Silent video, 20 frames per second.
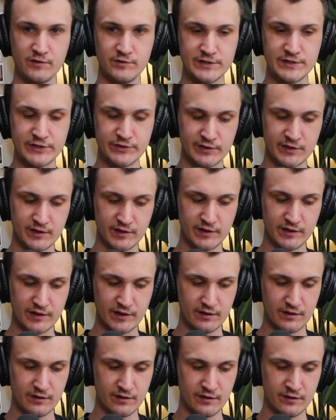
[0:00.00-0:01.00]
was doing a, like
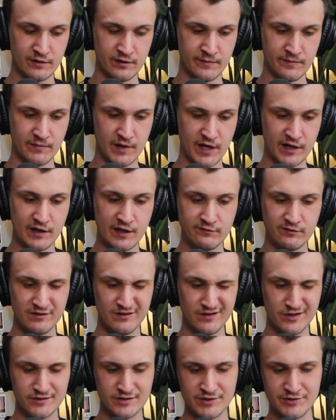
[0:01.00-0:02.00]
I never
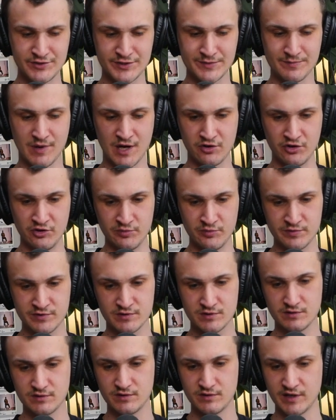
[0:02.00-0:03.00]
like to use
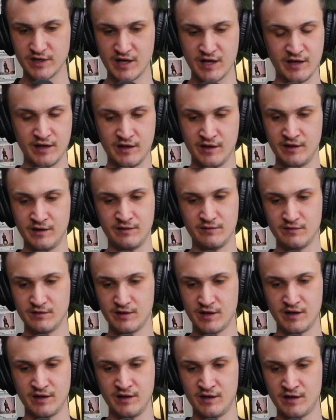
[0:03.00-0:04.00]
mock-ups. Like I hate
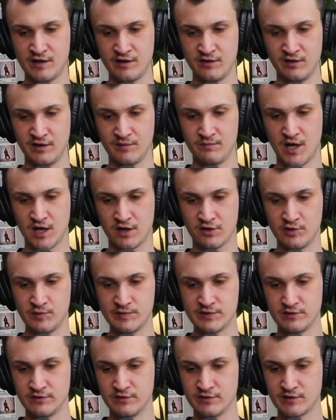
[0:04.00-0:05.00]
how like
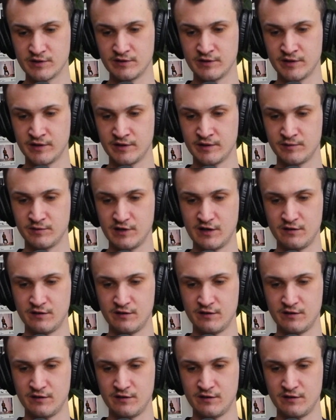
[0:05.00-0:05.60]
mock-ups look, and like